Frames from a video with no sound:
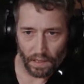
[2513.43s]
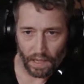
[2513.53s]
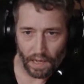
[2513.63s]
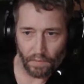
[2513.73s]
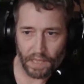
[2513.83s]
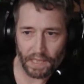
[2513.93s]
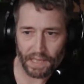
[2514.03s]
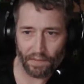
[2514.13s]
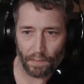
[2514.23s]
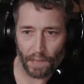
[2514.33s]
And we can save
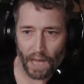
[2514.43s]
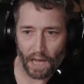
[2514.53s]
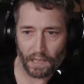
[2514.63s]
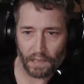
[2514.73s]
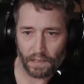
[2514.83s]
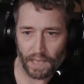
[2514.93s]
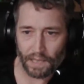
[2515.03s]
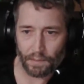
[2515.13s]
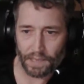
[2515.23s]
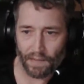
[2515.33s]
a block. I say
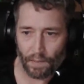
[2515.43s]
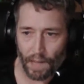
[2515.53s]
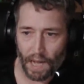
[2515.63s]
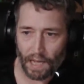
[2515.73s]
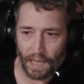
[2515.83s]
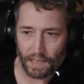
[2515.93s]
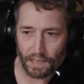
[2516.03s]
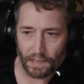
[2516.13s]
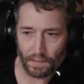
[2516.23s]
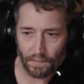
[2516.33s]
we save a block, guys.
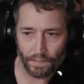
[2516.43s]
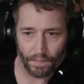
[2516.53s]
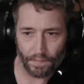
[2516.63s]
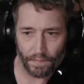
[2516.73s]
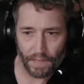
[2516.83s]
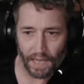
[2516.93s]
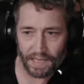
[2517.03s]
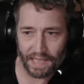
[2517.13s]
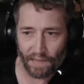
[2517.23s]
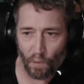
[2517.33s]
Yeah, let's
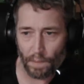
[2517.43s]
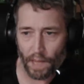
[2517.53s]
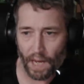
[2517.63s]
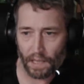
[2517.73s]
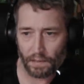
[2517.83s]
save one block.